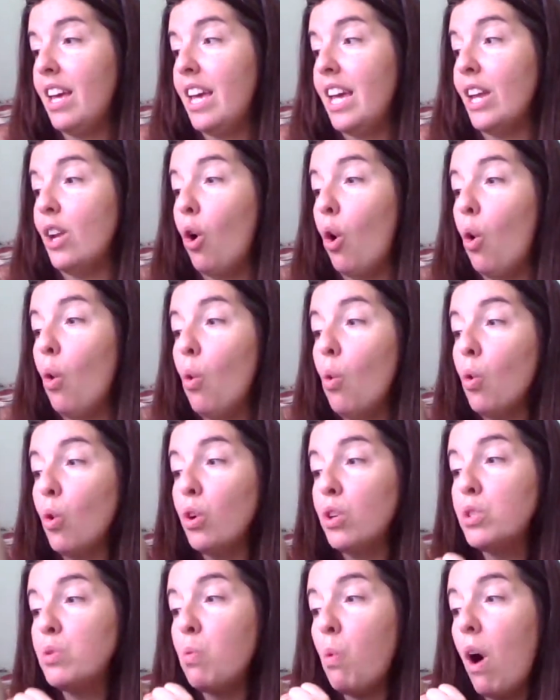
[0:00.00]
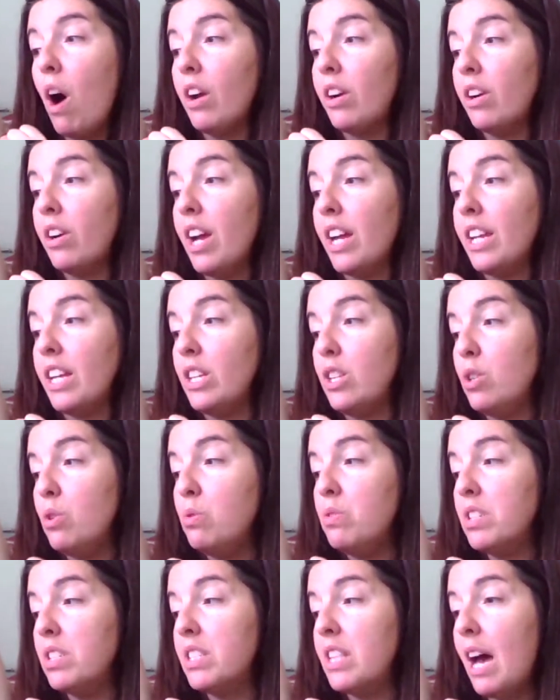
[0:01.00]
It hoards water and it
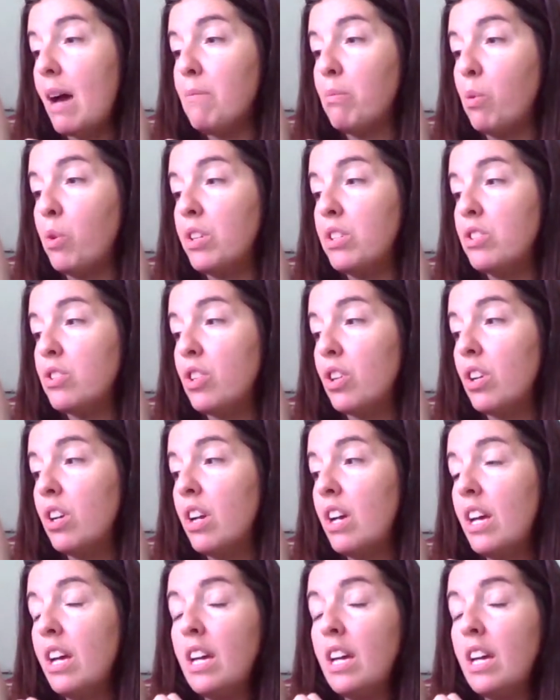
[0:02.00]
uses that moisture